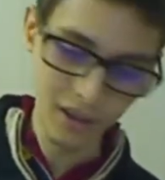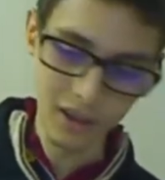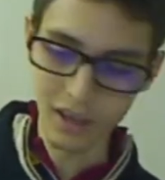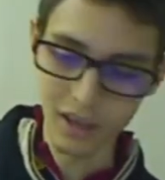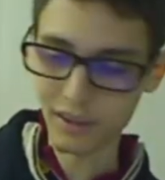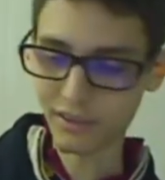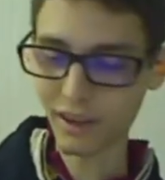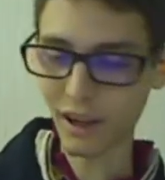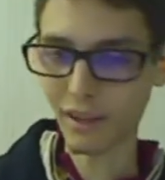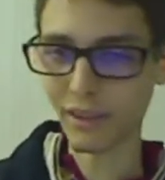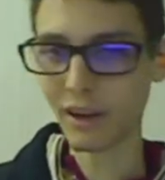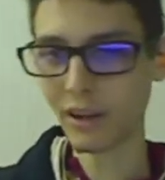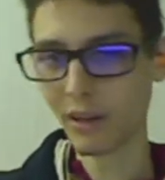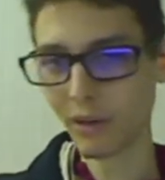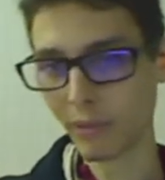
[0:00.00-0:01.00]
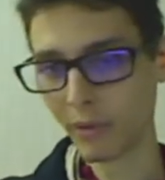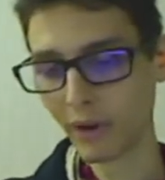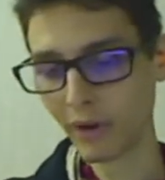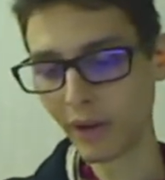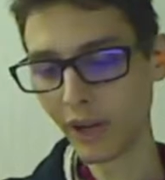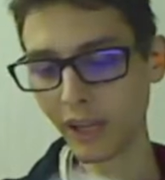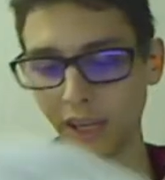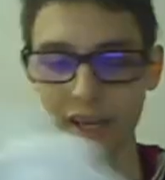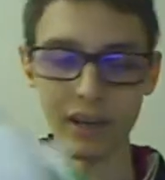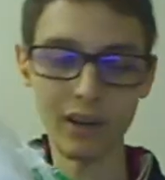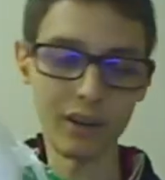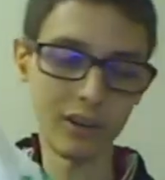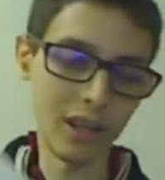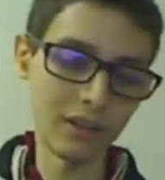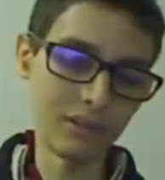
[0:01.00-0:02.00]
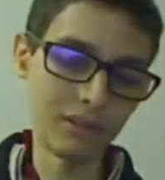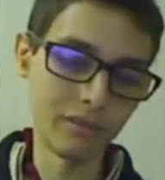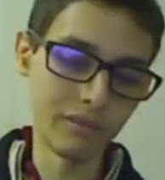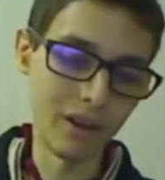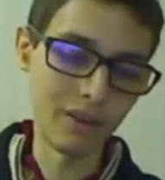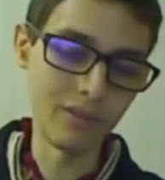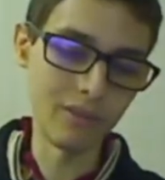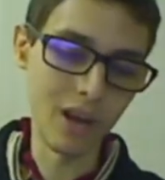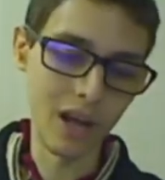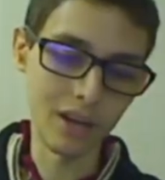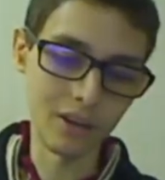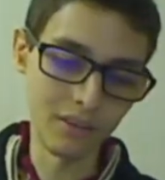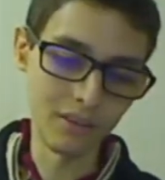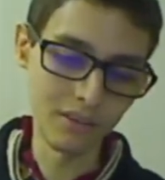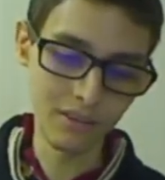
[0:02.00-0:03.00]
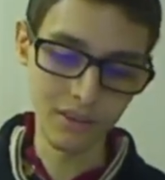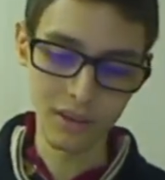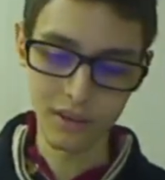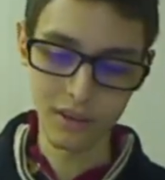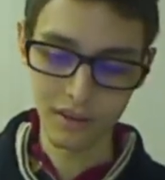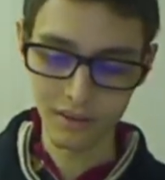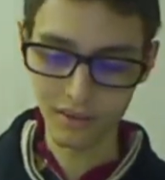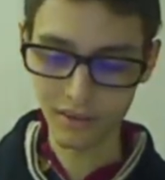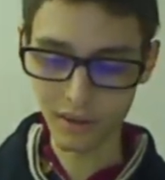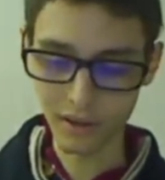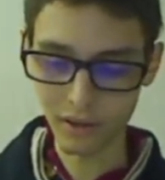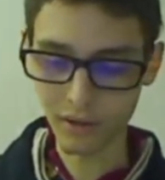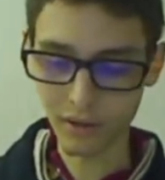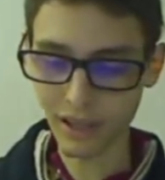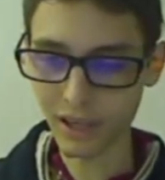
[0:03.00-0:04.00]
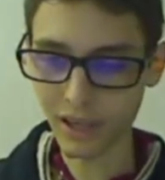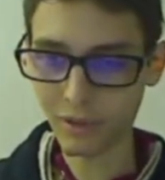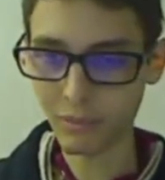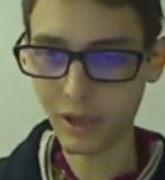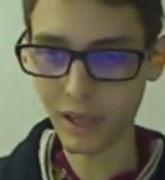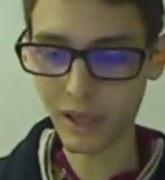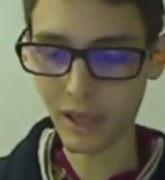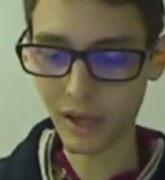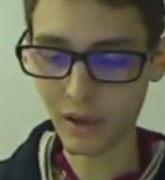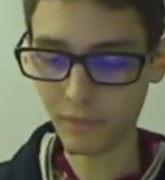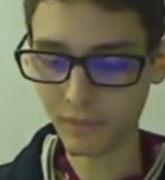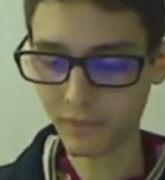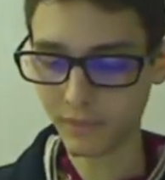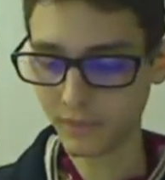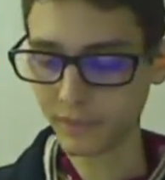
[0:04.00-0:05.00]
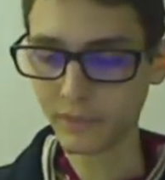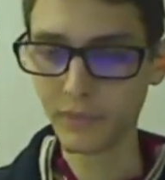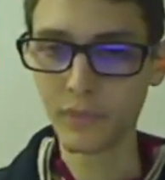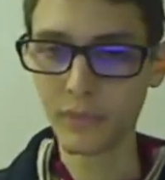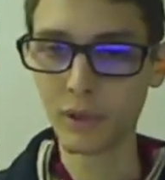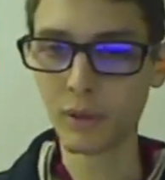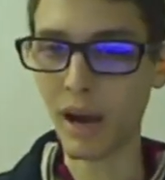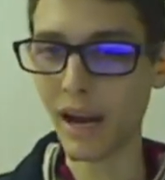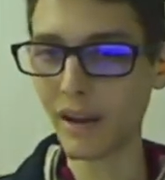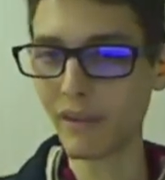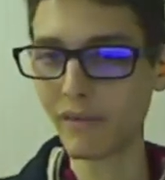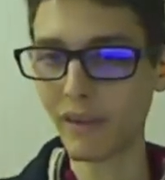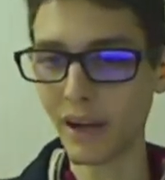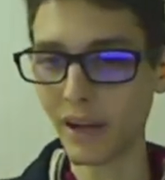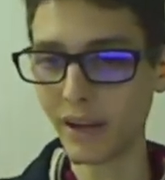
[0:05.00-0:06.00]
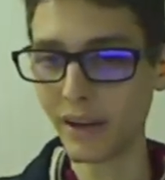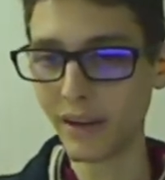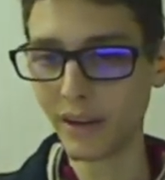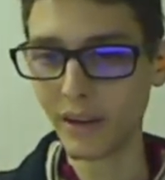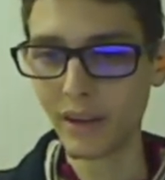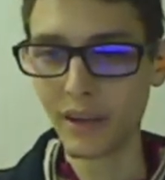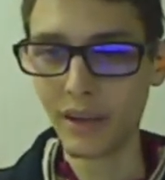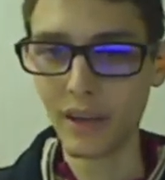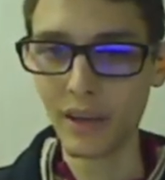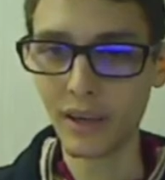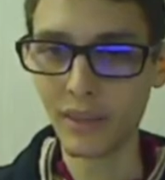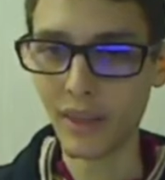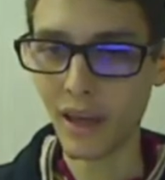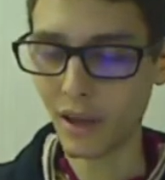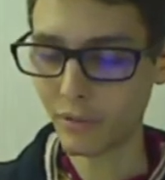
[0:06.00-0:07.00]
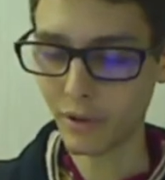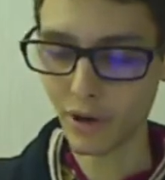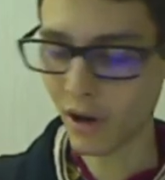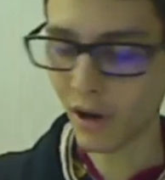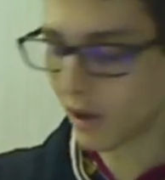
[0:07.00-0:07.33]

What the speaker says: it's not the end of the world. I laid out less than $5, so I can be gratified in that regard.